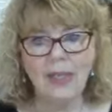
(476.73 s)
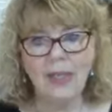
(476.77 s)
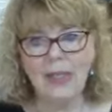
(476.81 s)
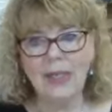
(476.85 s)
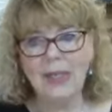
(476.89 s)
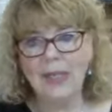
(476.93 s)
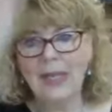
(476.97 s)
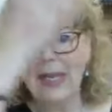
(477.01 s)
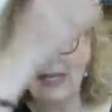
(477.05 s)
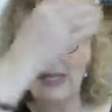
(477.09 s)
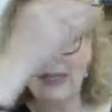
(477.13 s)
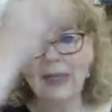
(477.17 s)

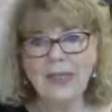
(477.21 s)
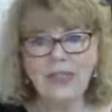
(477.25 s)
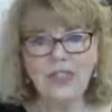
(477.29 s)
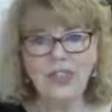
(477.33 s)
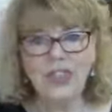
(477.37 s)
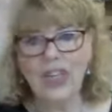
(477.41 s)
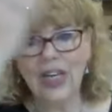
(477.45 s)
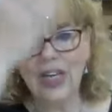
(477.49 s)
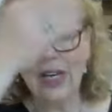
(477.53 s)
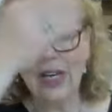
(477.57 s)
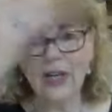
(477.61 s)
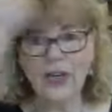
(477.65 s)
not the
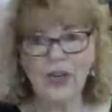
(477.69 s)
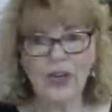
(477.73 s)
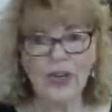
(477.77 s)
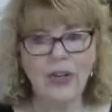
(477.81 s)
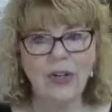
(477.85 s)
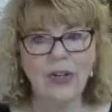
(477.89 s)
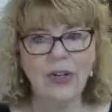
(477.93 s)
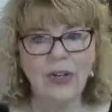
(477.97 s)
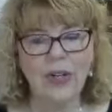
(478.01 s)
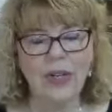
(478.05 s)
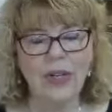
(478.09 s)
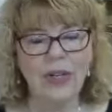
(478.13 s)

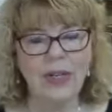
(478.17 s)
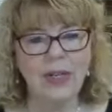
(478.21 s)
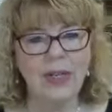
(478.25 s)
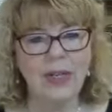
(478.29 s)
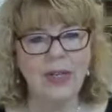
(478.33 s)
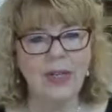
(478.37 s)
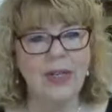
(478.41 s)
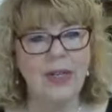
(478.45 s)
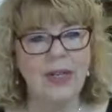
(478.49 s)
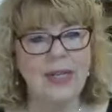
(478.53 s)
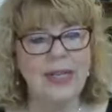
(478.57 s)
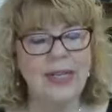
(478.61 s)
chatter,
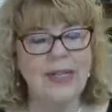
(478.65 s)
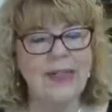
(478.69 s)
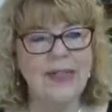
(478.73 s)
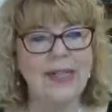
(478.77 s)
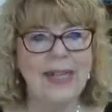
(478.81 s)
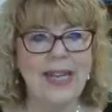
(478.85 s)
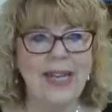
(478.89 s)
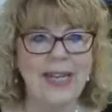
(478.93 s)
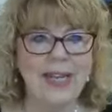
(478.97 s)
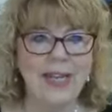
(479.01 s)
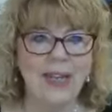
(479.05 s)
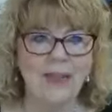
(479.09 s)
not the
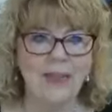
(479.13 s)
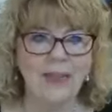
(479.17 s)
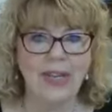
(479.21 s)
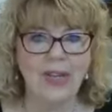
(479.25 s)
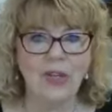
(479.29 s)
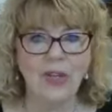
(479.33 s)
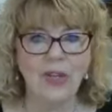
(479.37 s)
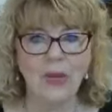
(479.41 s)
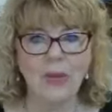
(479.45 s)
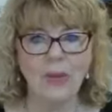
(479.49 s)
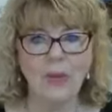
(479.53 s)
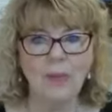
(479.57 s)

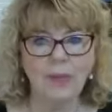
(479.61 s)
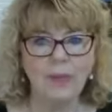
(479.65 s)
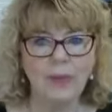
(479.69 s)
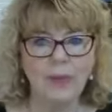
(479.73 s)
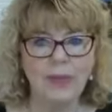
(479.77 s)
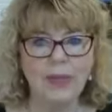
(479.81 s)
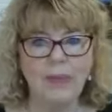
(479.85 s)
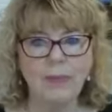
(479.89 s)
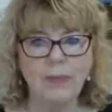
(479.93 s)
negativator, but the